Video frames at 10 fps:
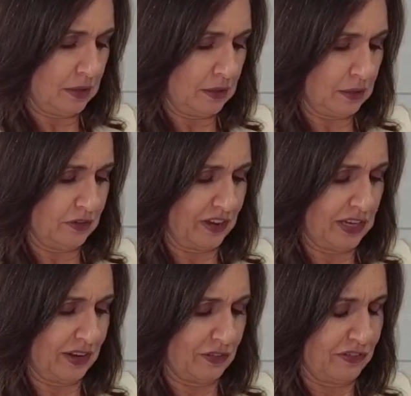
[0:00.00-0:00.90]
oh, if I
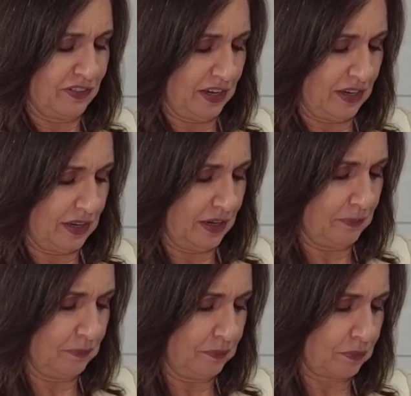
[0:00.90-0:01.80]
can ever find
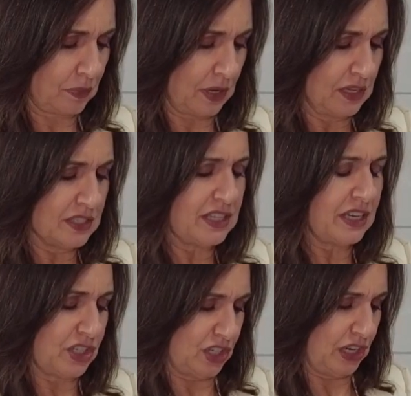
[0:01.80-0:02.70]
it,
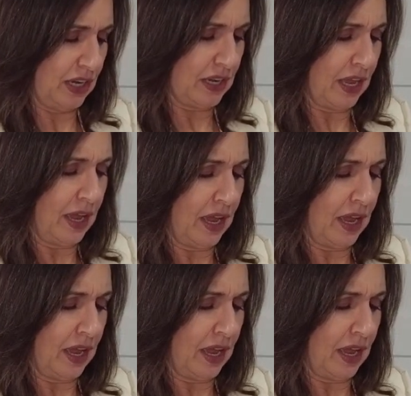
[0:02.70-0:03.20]
City Chic.